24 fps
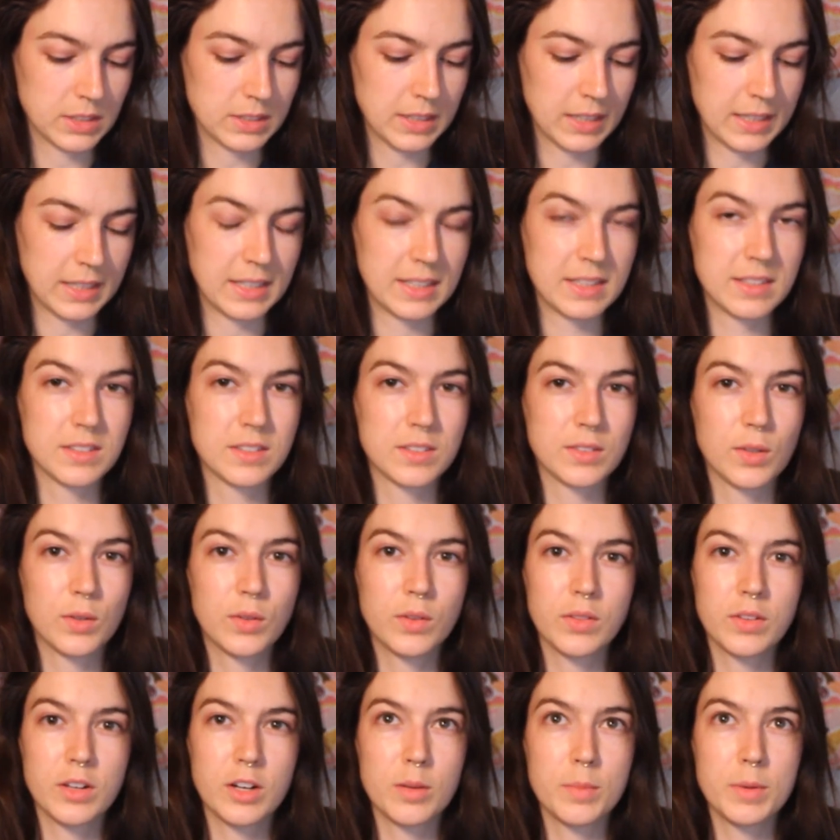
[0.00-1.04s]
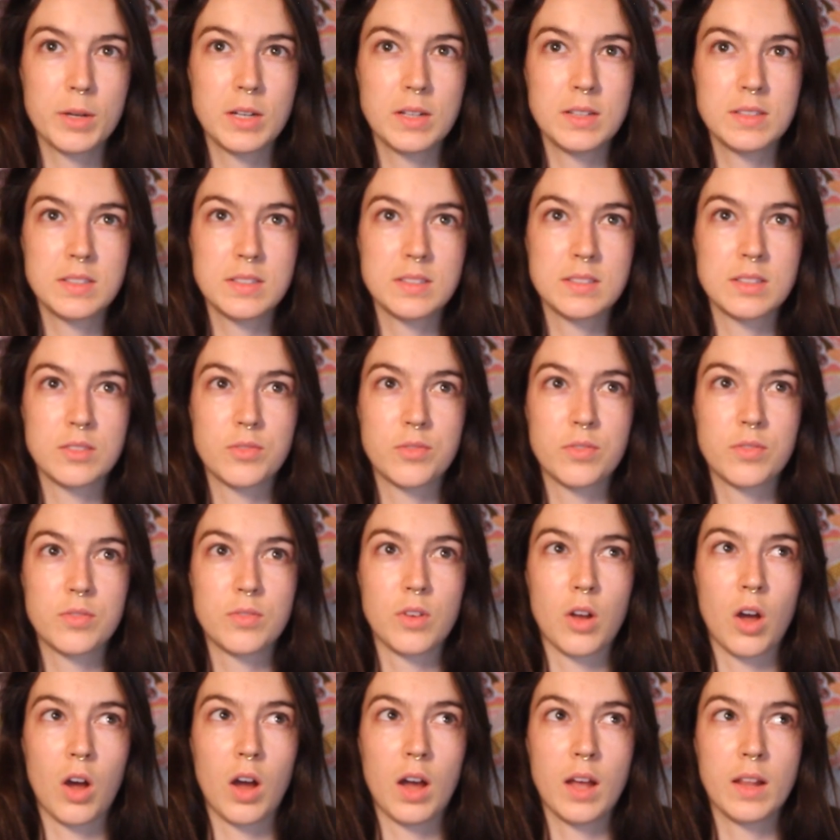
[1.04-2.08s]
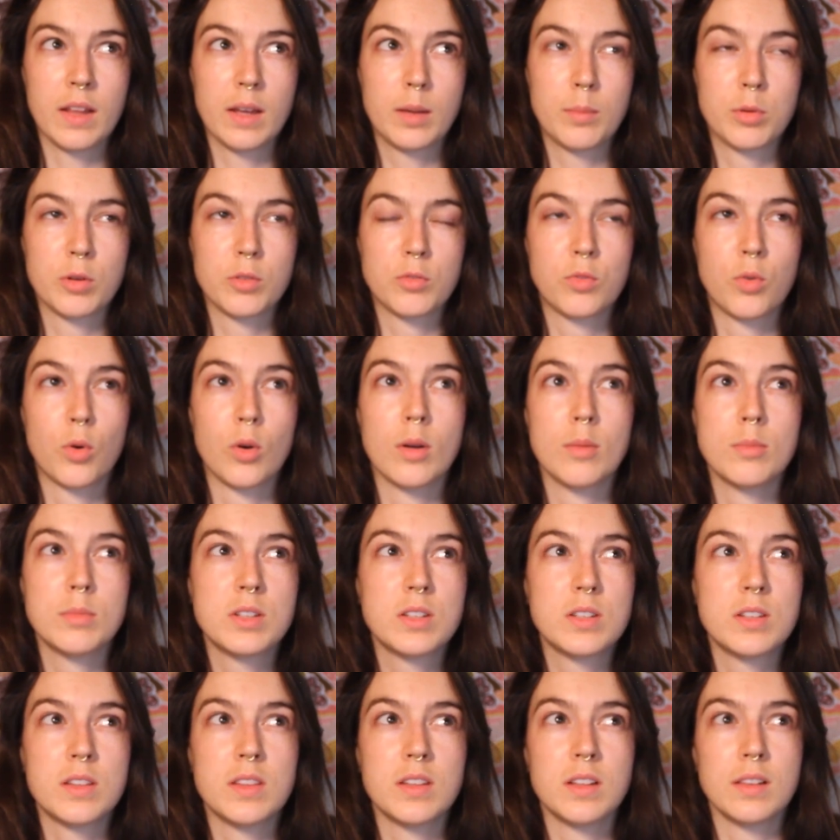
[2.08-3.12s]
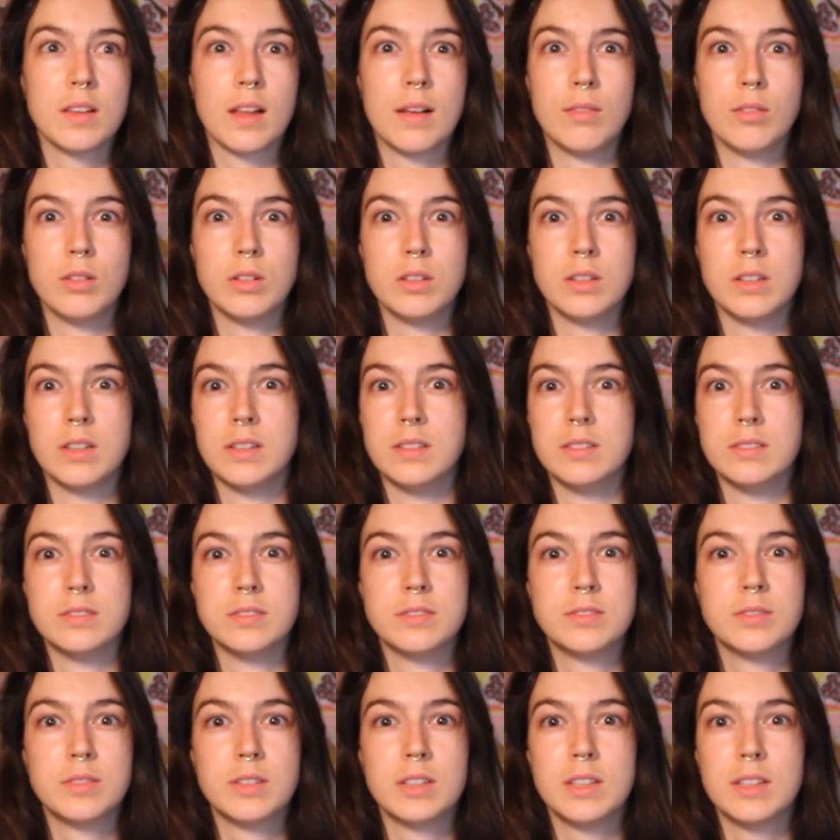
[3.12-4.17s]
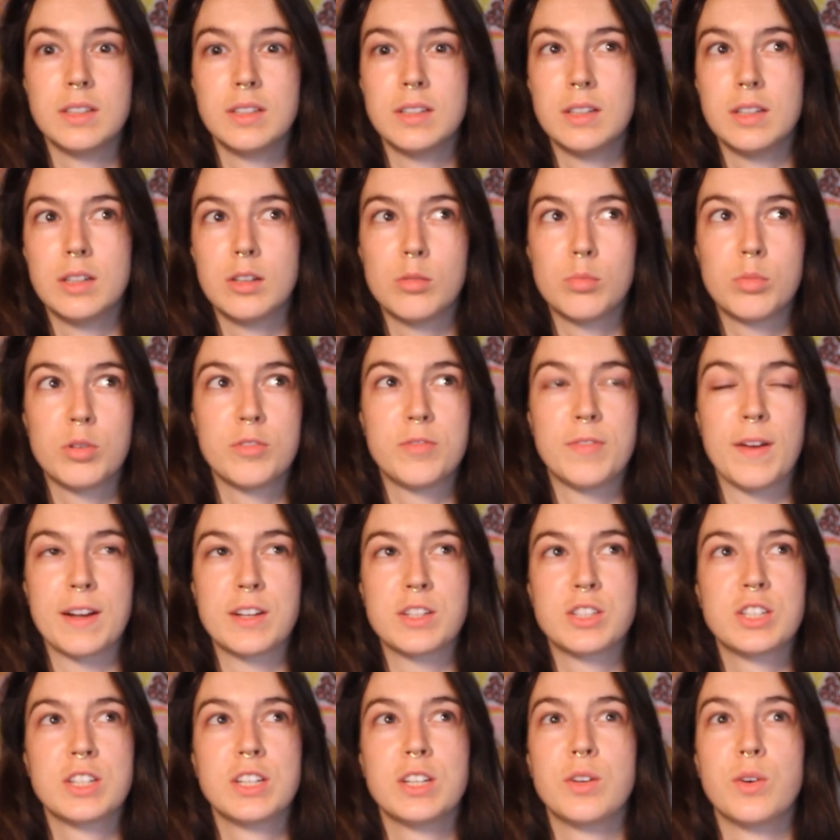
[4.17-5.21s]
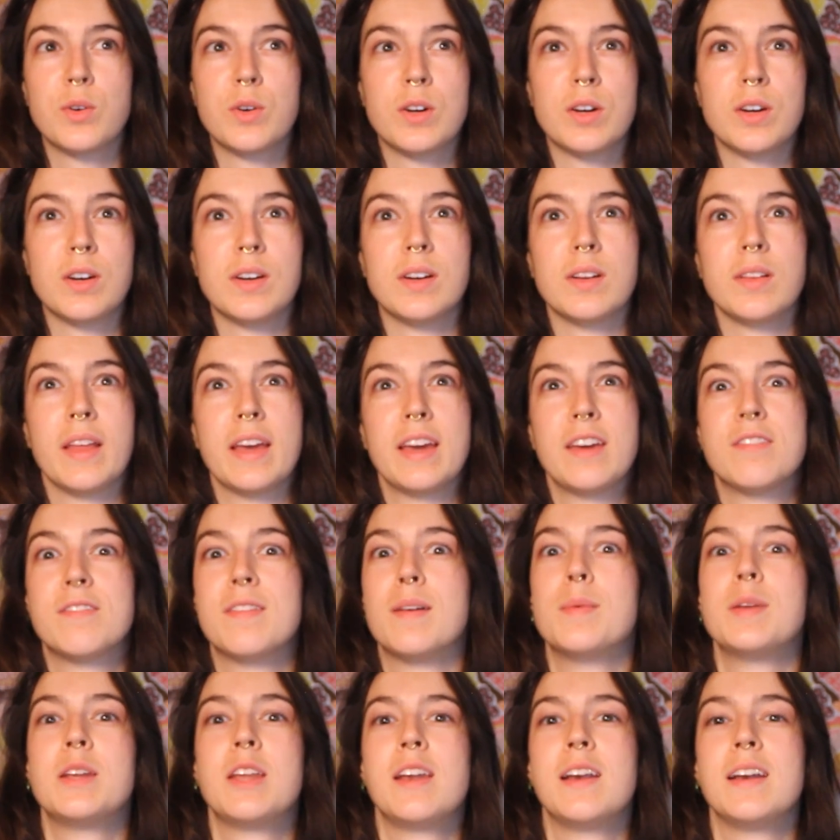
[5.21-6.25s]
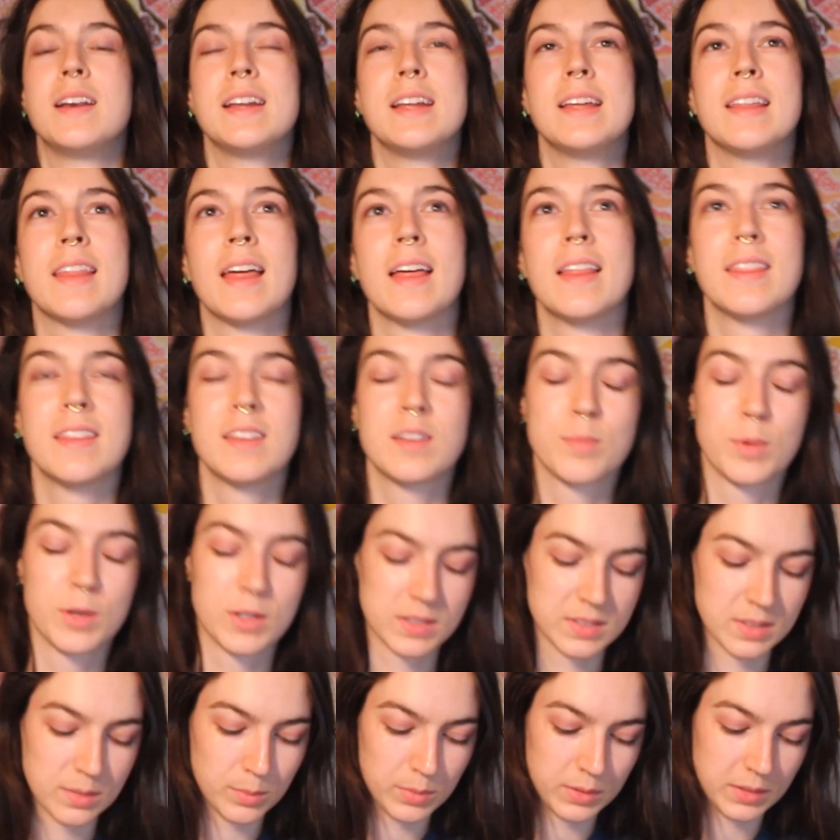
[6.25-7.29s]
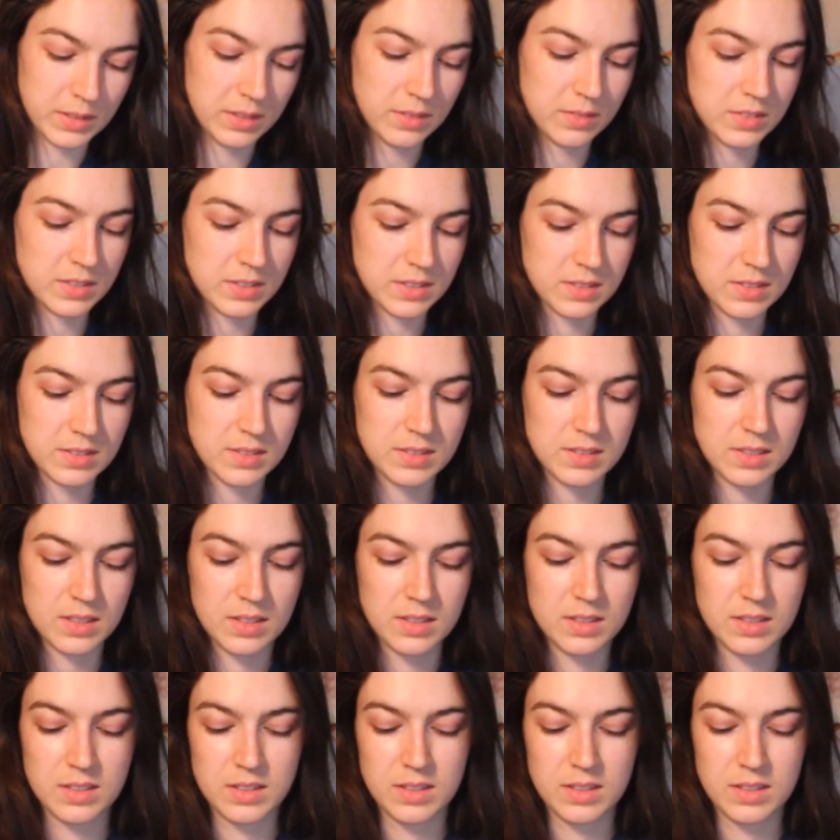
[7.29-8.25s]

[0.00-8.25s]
like insult their appearances if not like performed to the level of perfection or like femininity that this person believes is